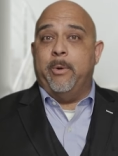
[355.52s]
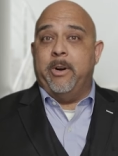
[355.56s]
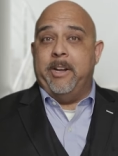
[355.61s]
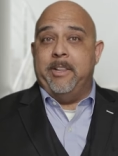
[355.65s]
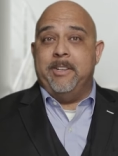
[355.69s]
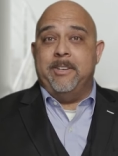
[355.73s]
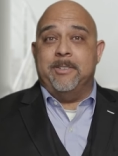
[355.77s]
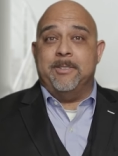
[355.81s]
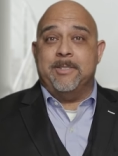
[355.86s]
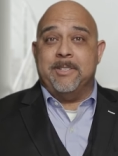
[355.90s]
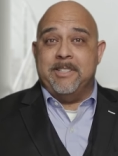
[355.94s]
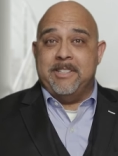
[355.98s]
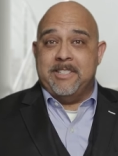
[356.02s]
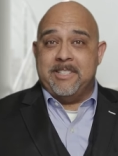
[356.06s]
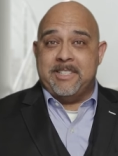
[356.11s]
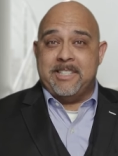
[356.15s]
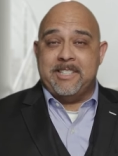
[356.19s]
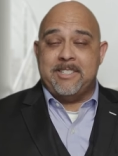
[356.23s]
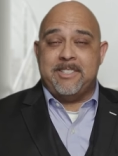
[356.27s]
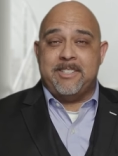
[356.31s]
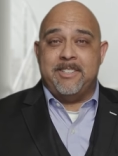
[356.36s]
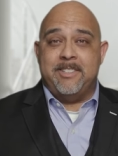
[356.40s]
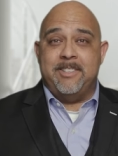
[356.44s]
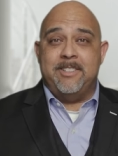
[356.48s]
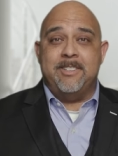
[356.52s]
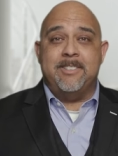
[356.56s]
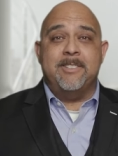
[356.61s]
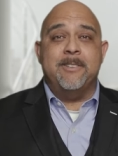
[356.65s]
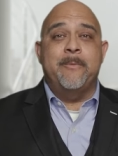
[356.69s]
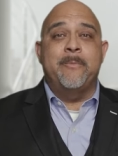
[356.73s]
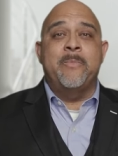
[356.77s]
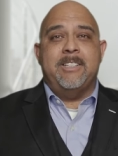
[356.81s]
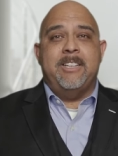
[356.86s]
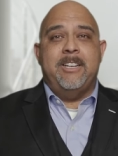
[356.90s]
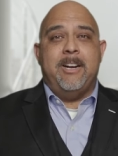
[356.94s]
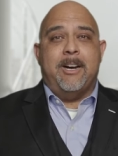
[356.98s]
brothers and sisters.
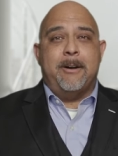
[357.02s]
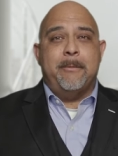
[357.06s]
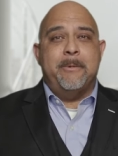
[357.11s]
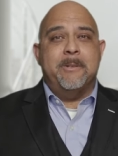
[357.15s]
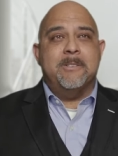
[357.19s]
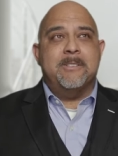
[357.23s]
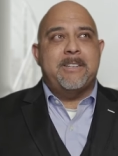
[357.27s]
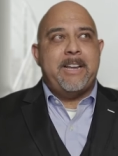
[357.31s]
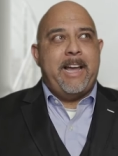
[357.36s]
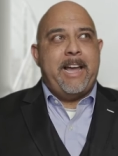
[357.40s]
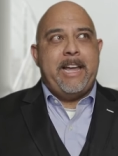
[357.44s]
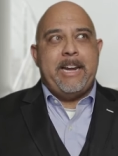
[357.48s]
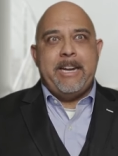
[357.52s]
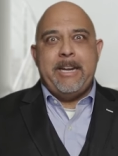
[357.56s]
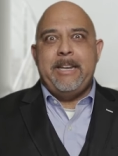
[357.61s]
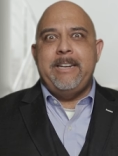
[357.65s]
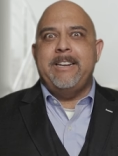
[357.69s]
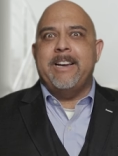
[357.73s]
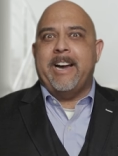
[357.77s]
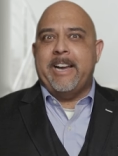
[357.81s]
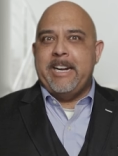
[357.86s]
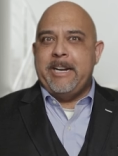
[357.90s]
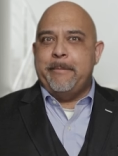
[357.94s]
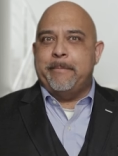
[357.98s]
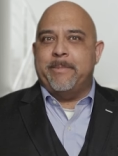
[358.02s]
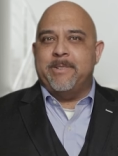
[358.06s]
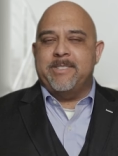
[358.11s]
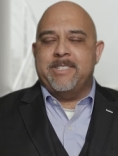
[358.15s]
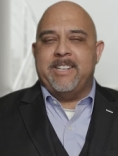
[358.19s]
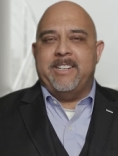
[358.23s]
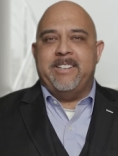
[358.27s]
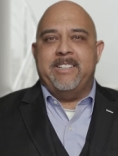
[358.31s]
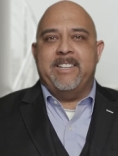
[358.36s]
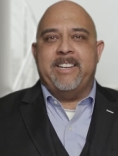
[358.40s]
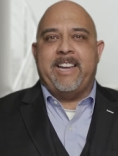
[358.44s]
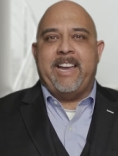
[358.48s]
In almost 80,
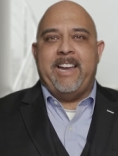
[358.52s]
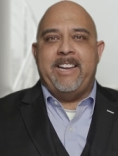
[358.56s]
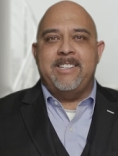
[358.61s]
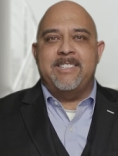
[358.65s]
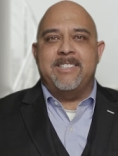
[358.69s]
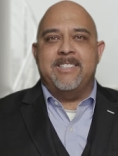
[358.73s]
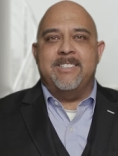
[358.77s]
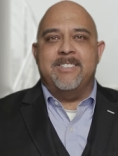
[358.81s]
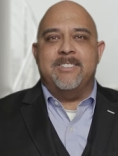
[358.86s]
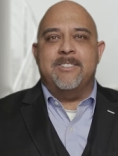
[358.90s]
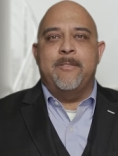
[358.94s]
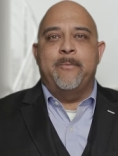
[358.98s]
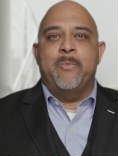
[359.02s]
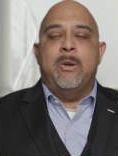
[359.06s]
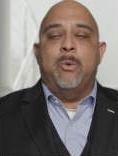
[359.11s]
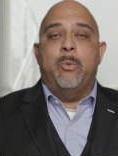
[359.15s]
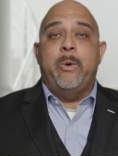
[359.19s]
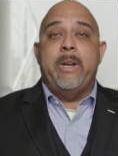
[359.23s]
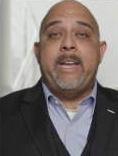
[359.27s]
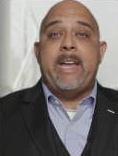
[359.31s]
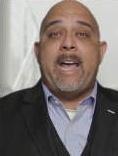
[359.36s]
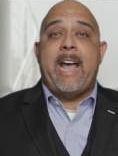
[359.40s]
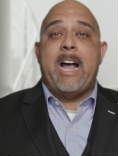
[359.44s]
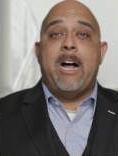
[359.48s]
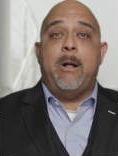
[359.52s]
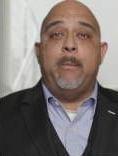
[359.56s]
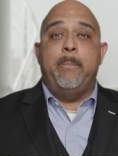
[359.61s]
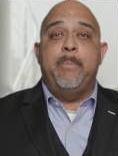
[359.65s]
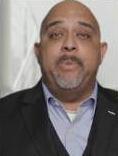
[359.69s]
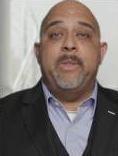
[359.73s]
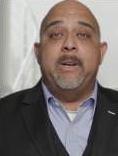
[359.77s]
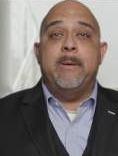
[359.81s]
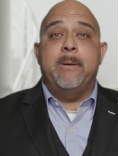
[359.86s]
90% of the cases, we help